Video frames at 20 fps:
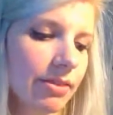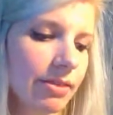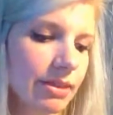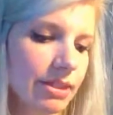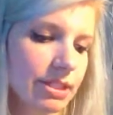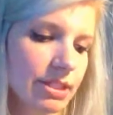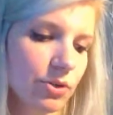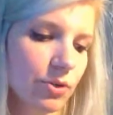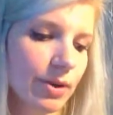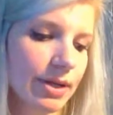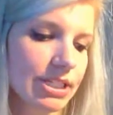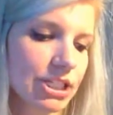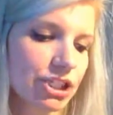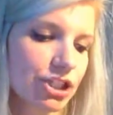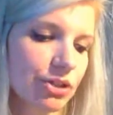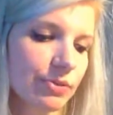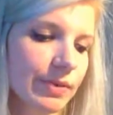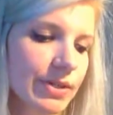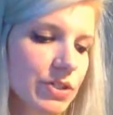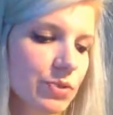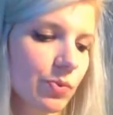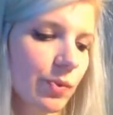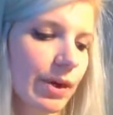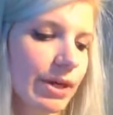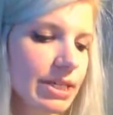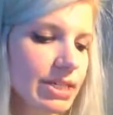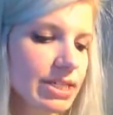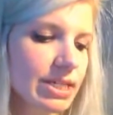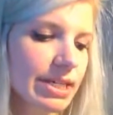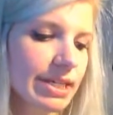This question was,
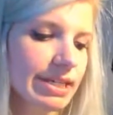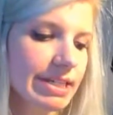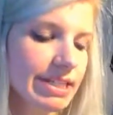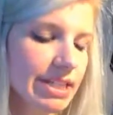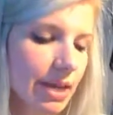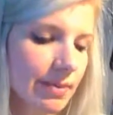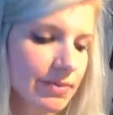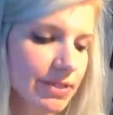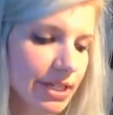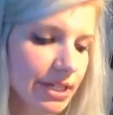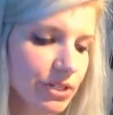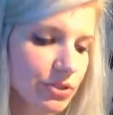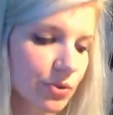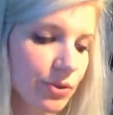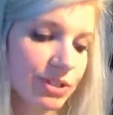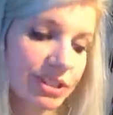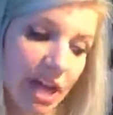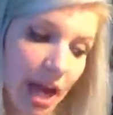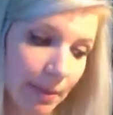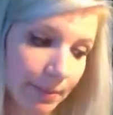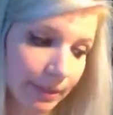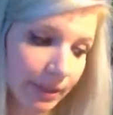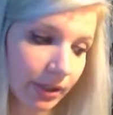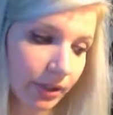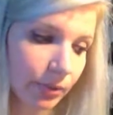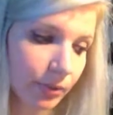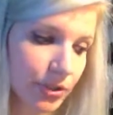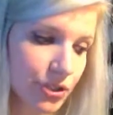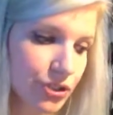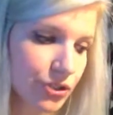what subject or topic
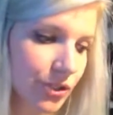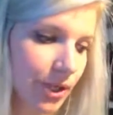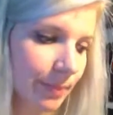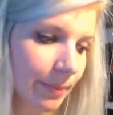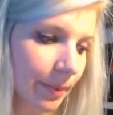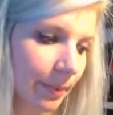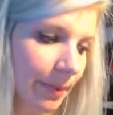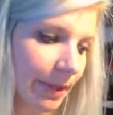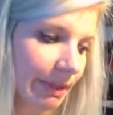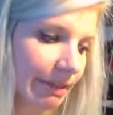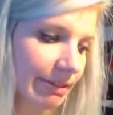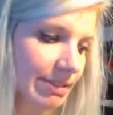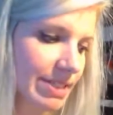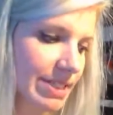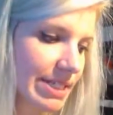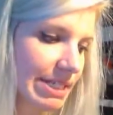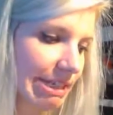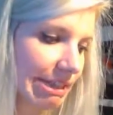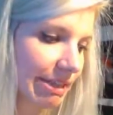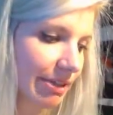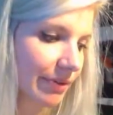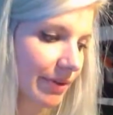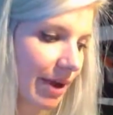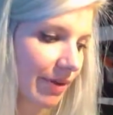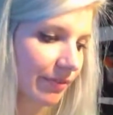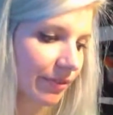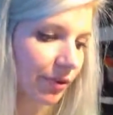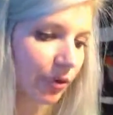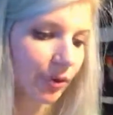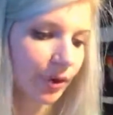would you implement the
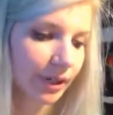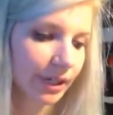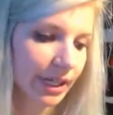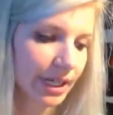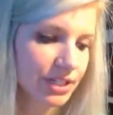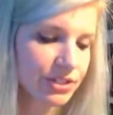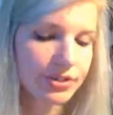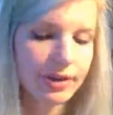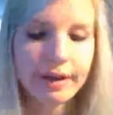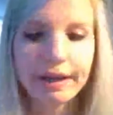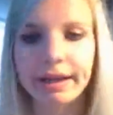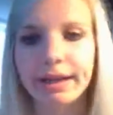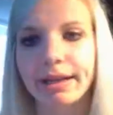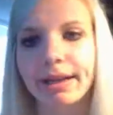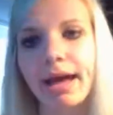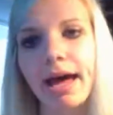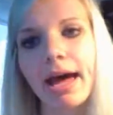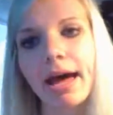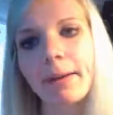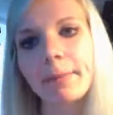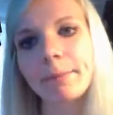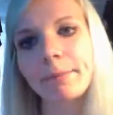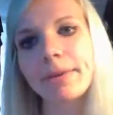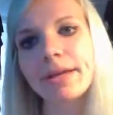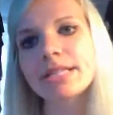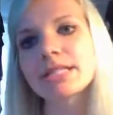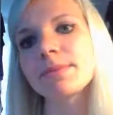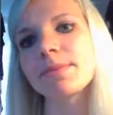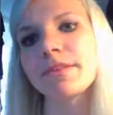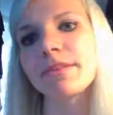graphic organizer in?
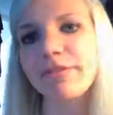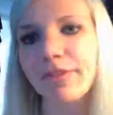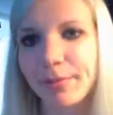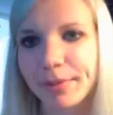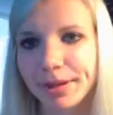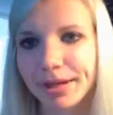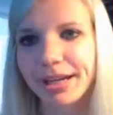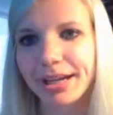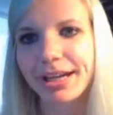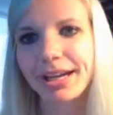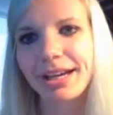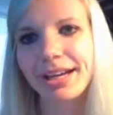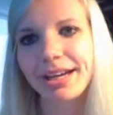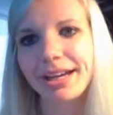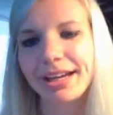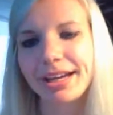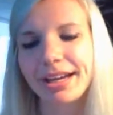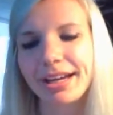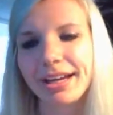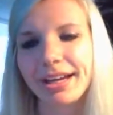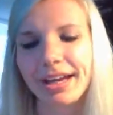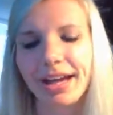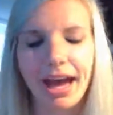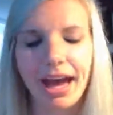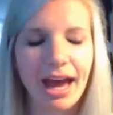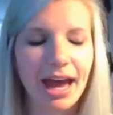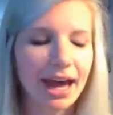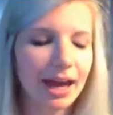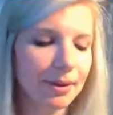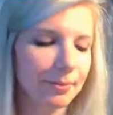And something for me,
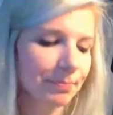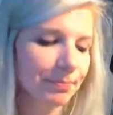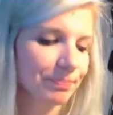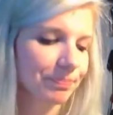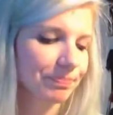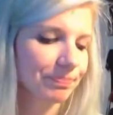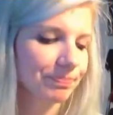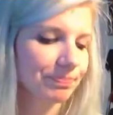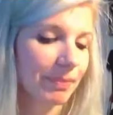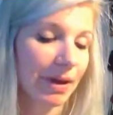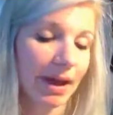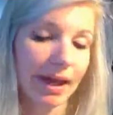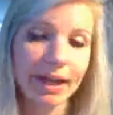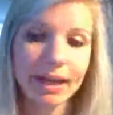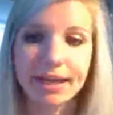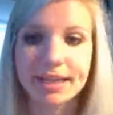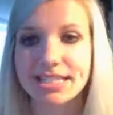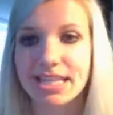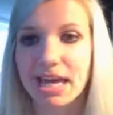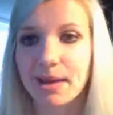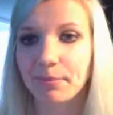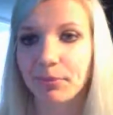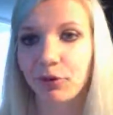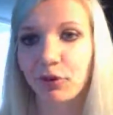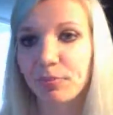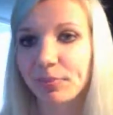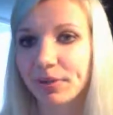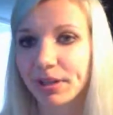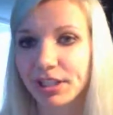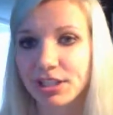my example
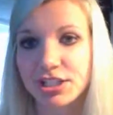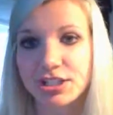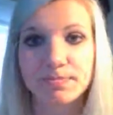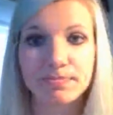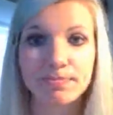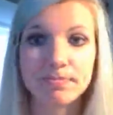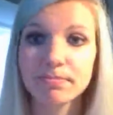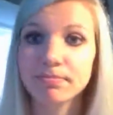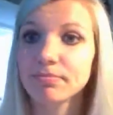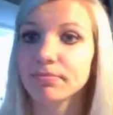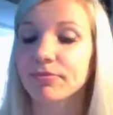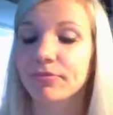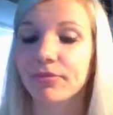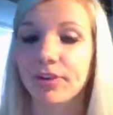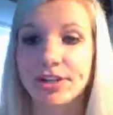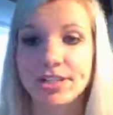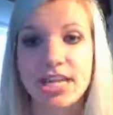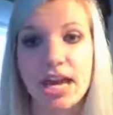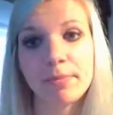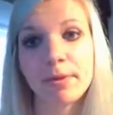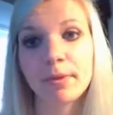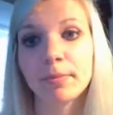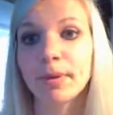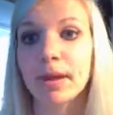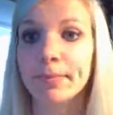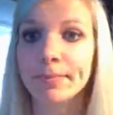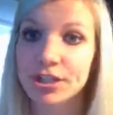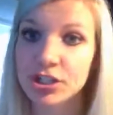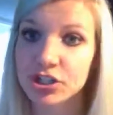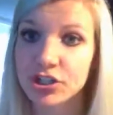would be just, for example,
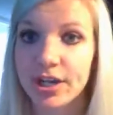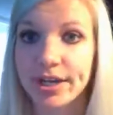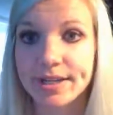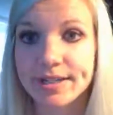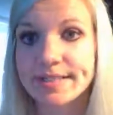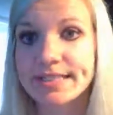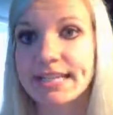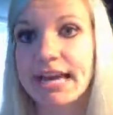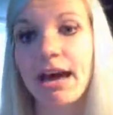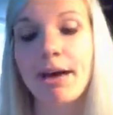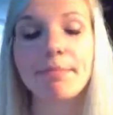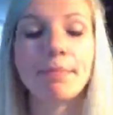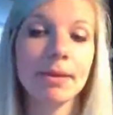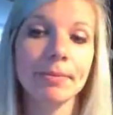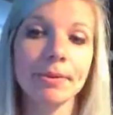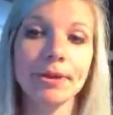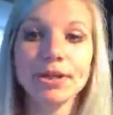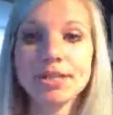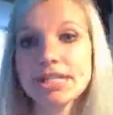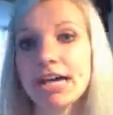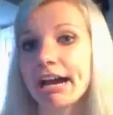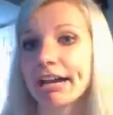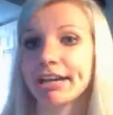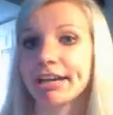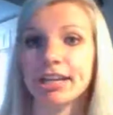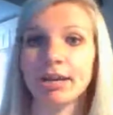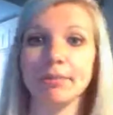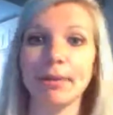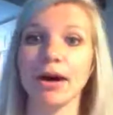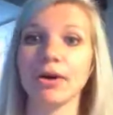baby chicks. Maybe you're
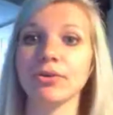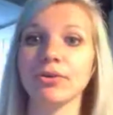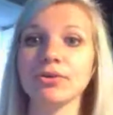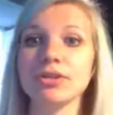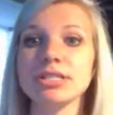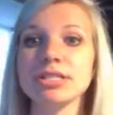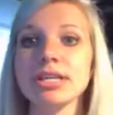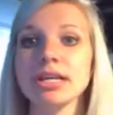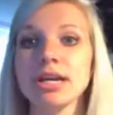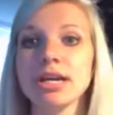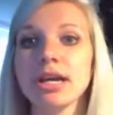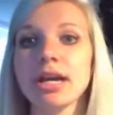talking about